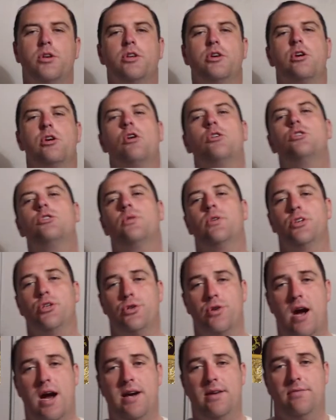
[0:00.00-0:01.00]
When you go to a
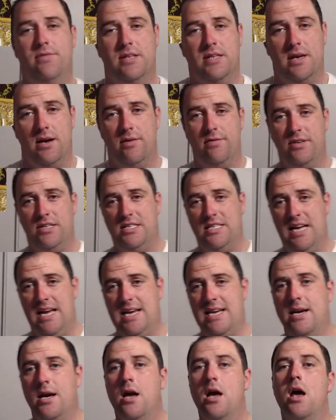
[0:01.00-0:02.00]
shrine of, the, of a
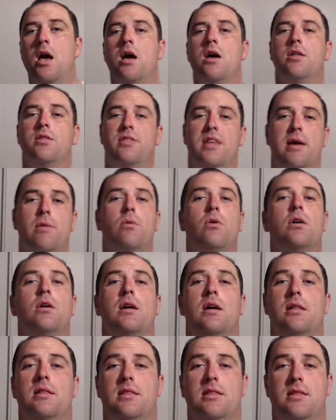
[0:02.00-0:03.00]
saint, they
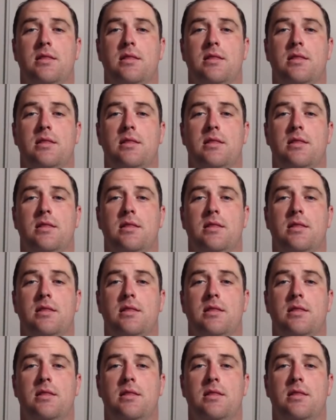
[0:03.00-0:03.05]
will